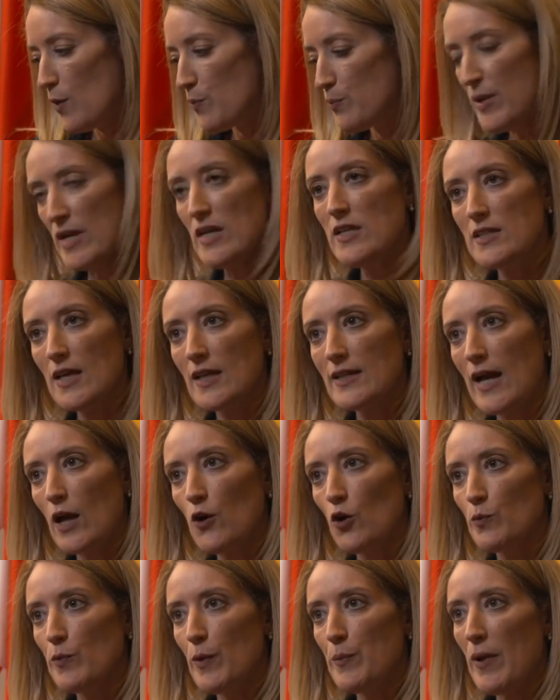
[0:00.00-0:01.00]
bills that
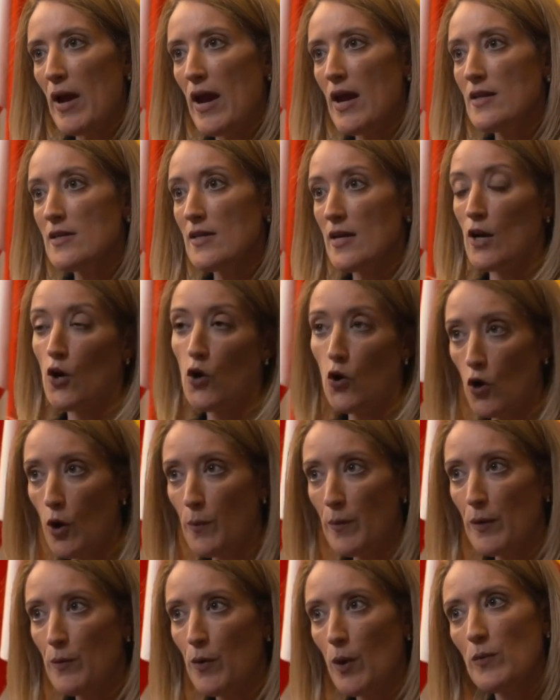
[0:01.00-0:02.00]
cannot be paid,
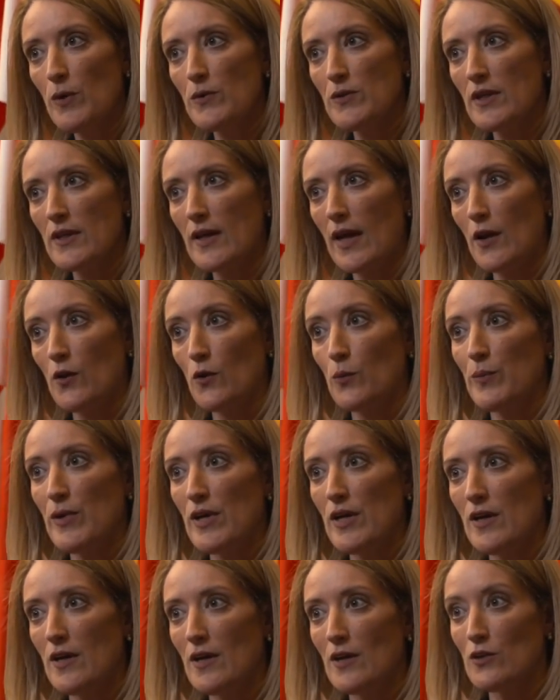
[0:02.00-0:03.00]
economic problems that cannot
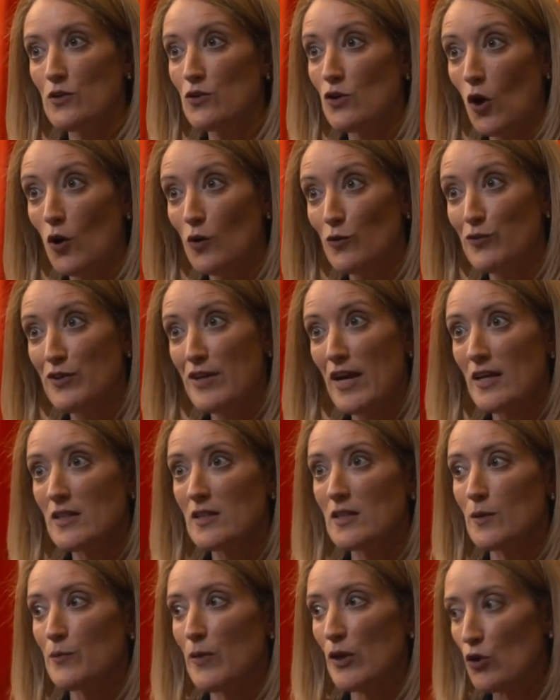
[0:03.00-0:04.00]
be solved
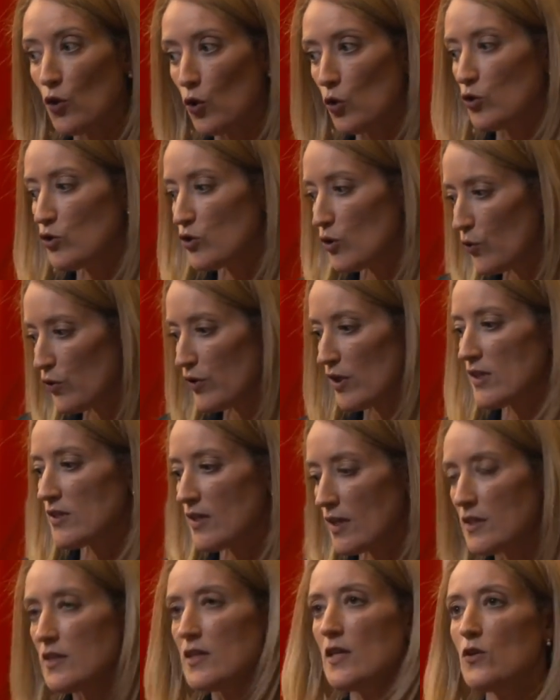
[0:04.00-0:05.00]
yet, but also things
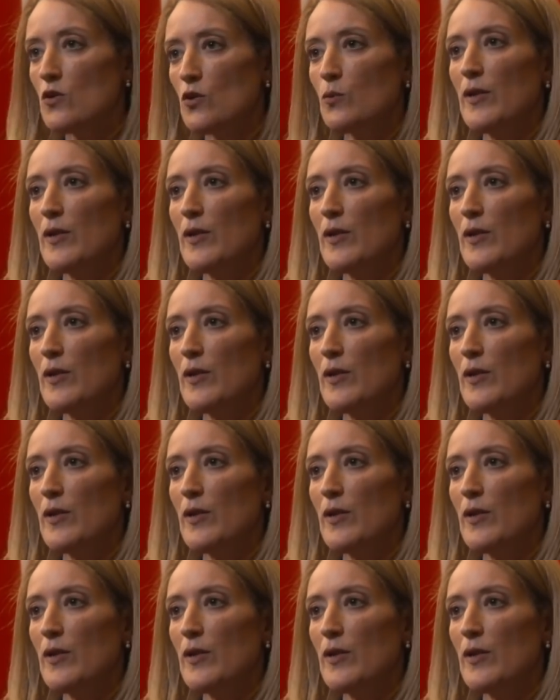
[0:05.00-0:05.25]
that need to